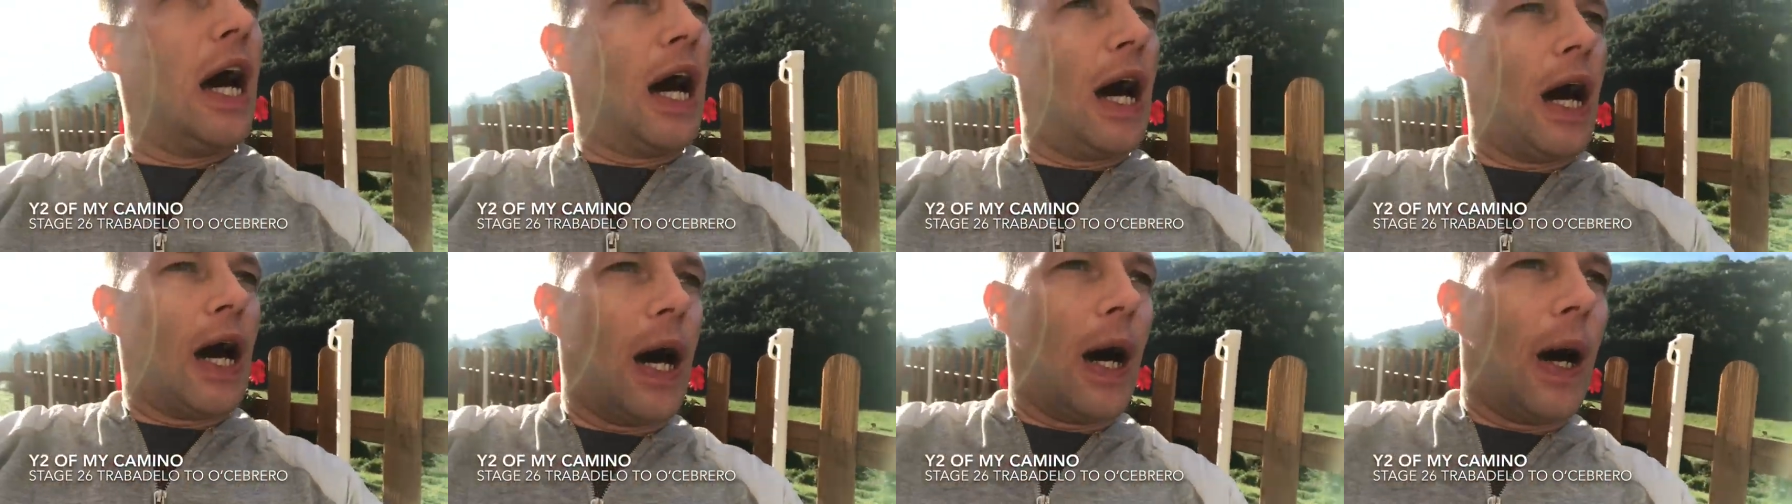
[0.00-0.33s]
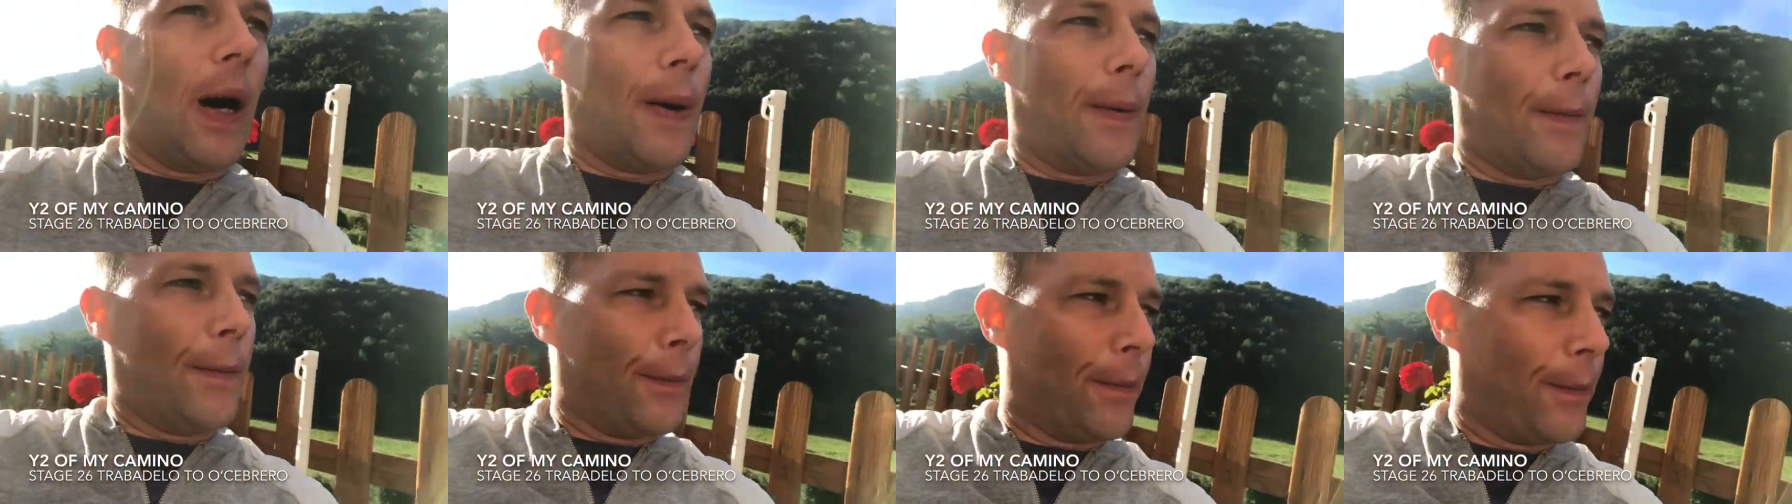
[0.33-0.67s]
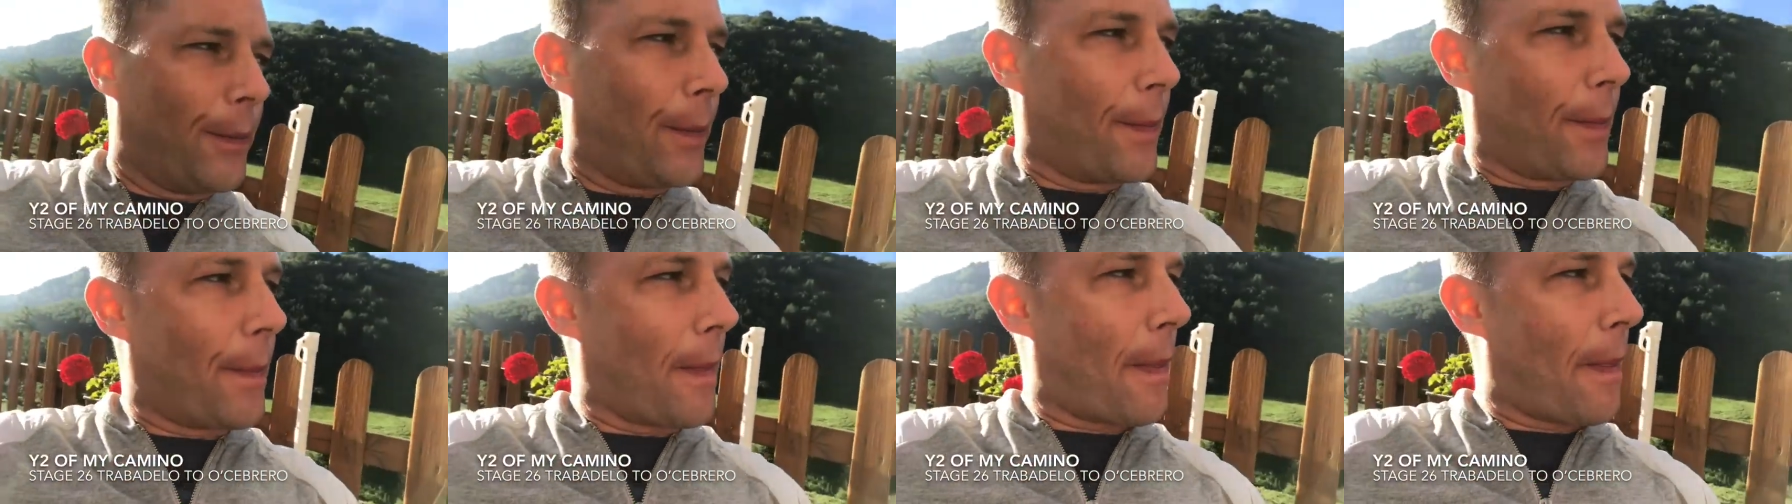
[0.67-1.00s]

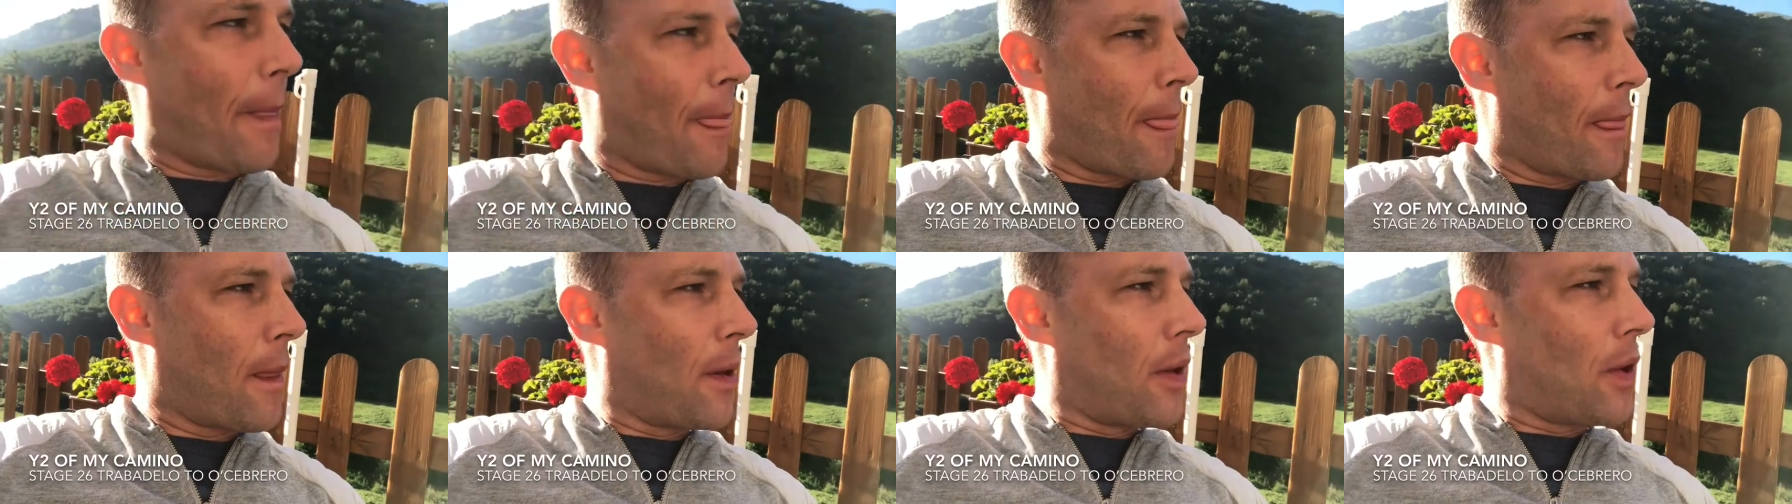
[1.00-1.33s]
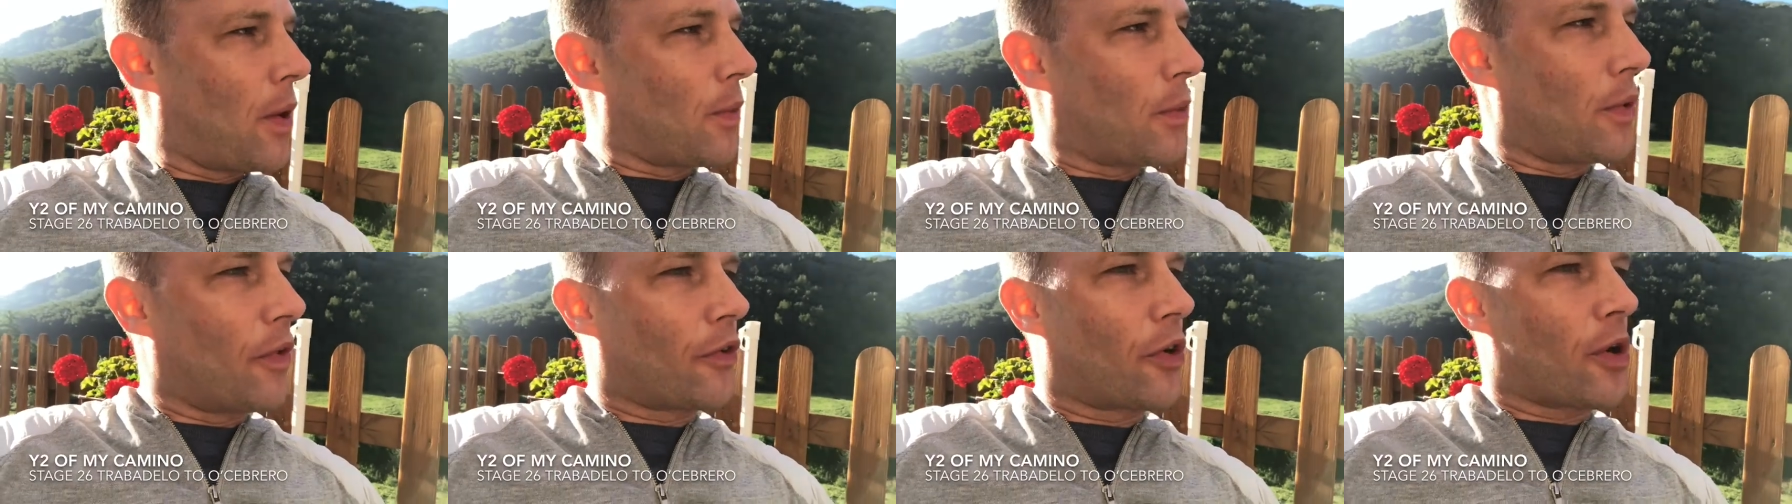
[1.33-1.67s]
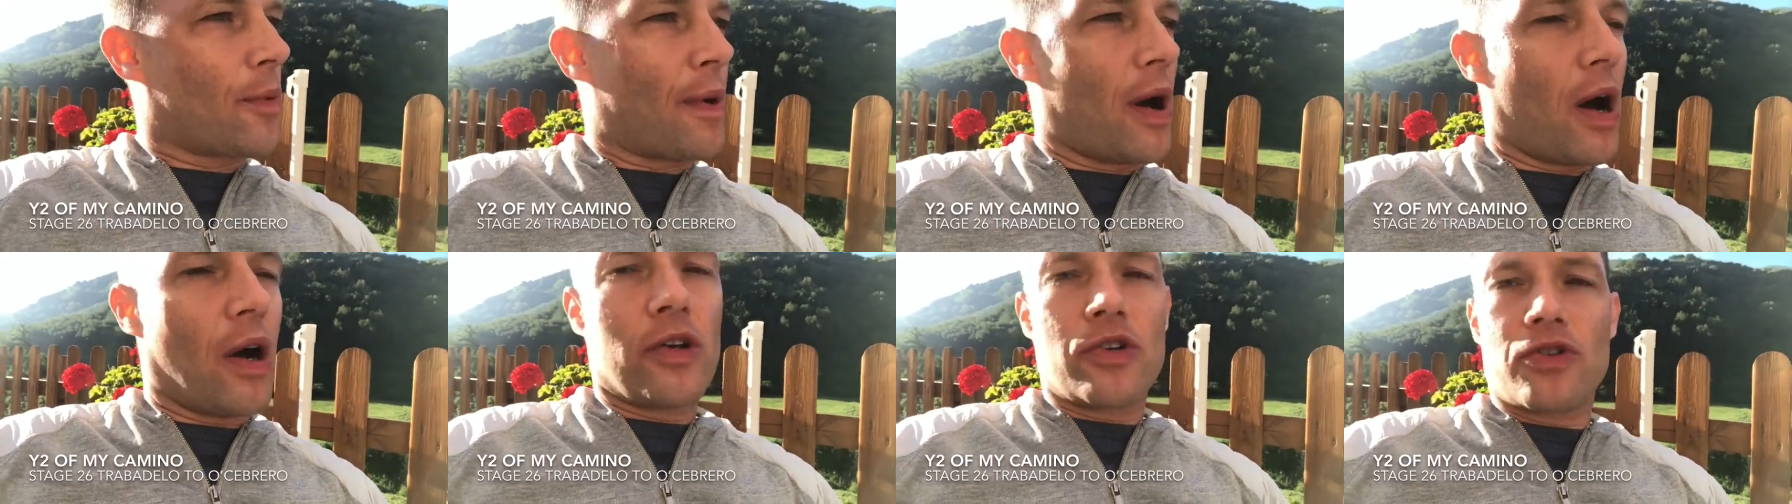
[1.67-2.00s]
Um, we've
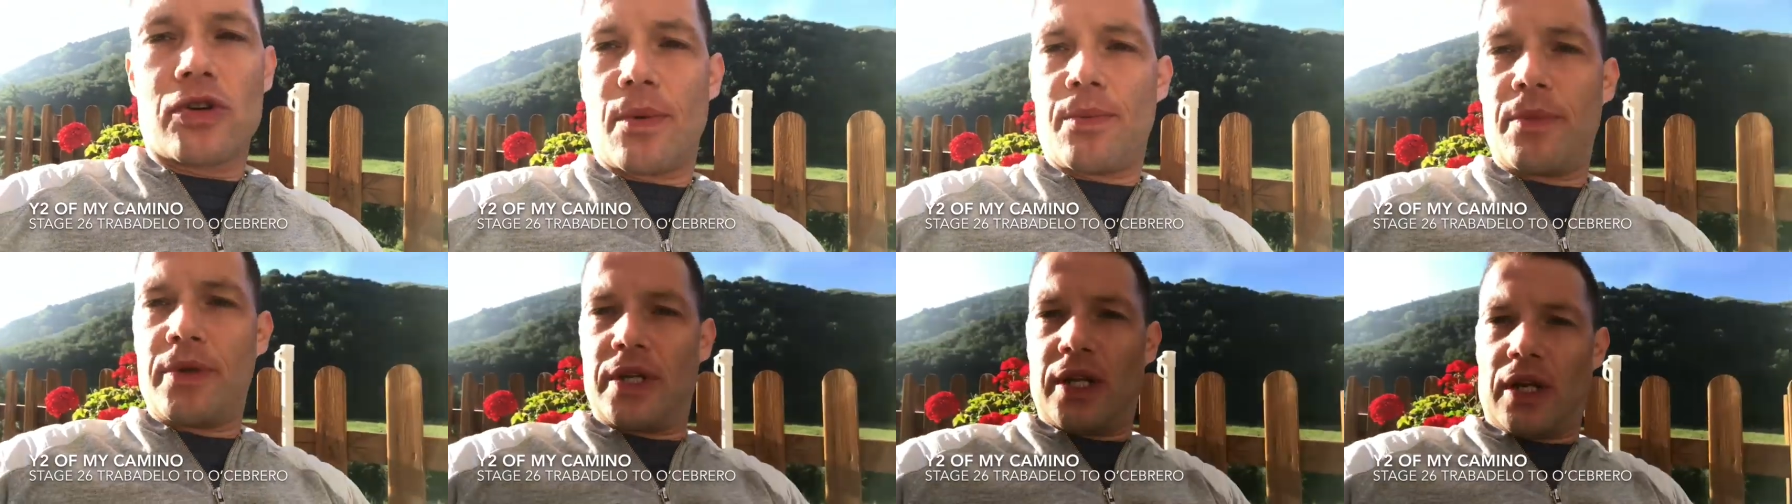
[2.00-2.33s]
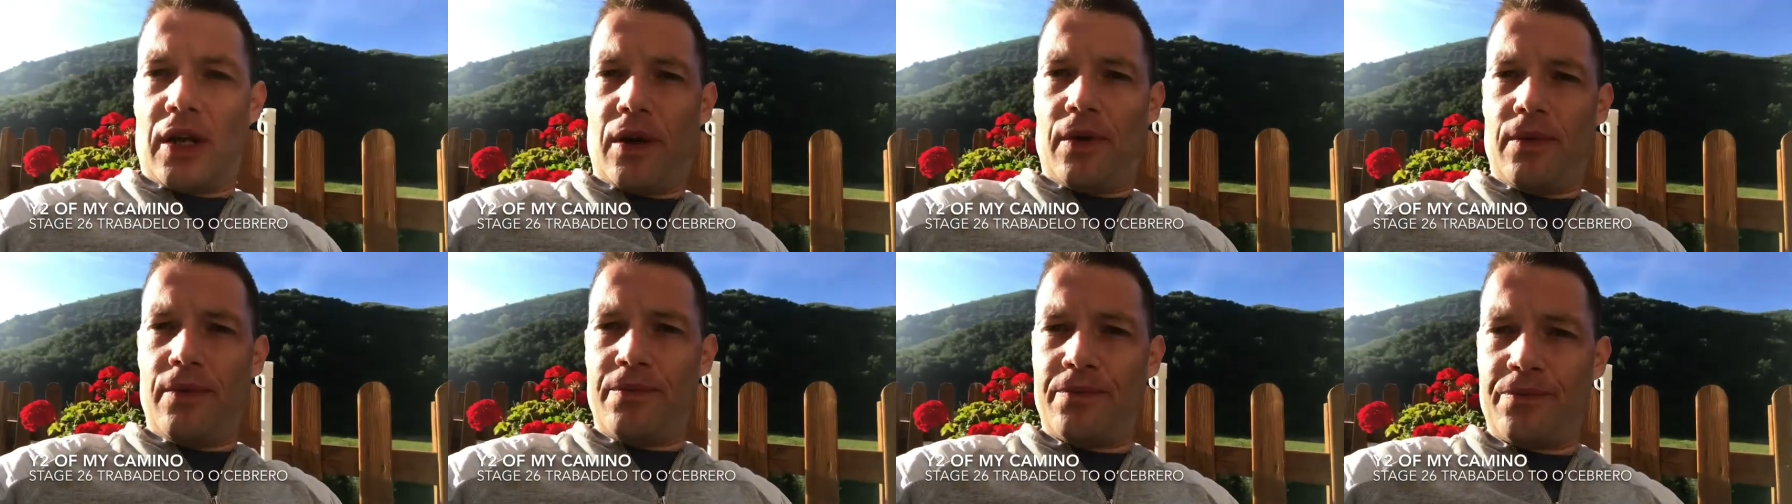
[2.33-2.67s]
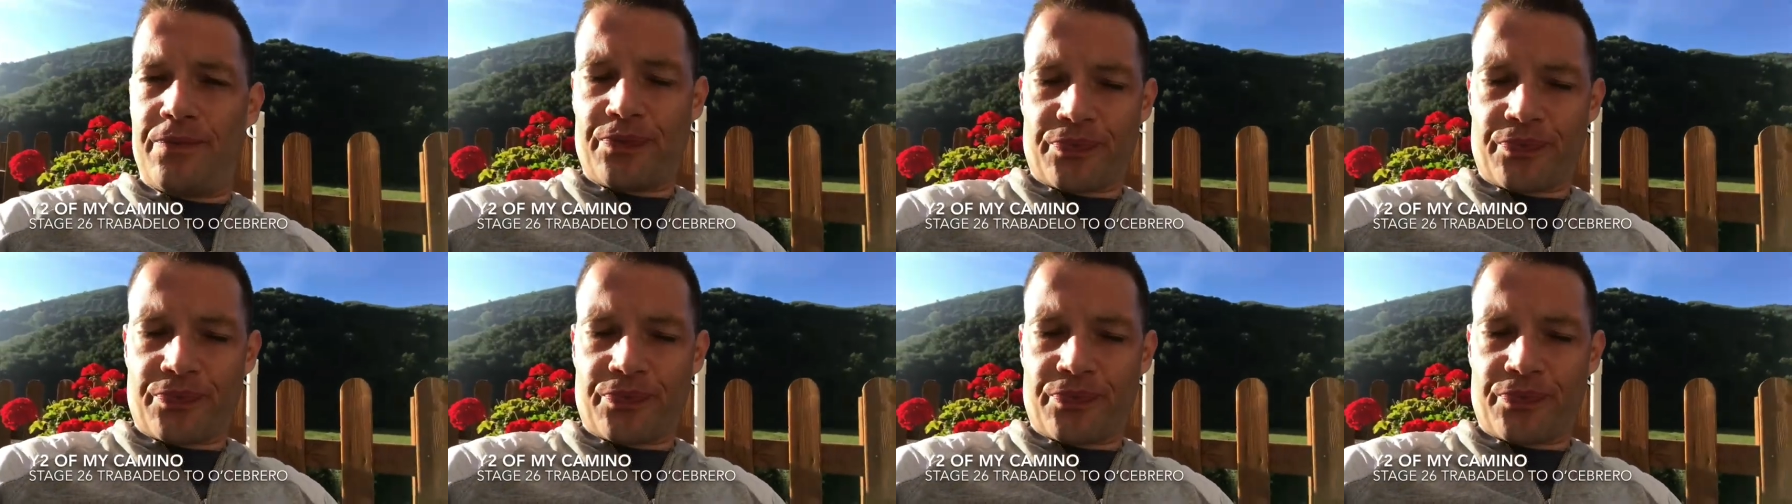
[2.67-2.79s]
come out of Trabadelo.